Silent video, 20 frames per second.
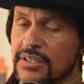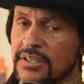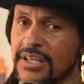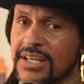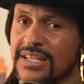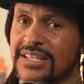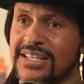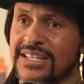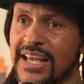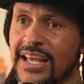
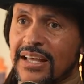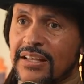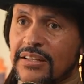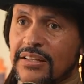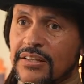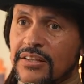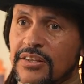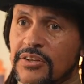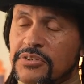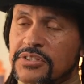And yet
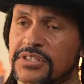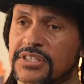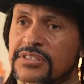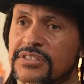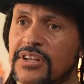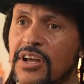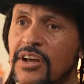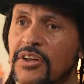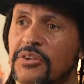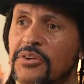there's these
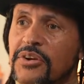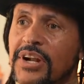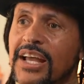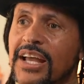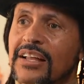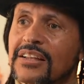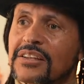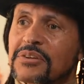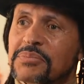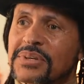other
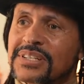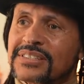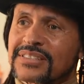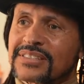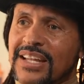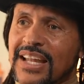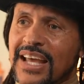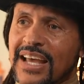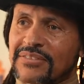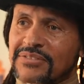elements
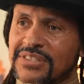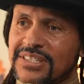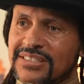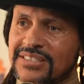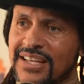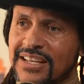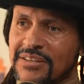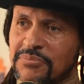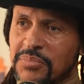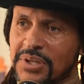that have to
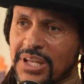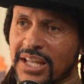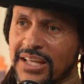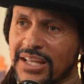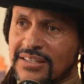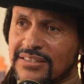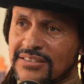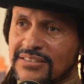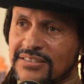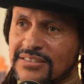take
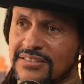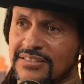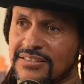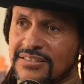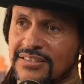place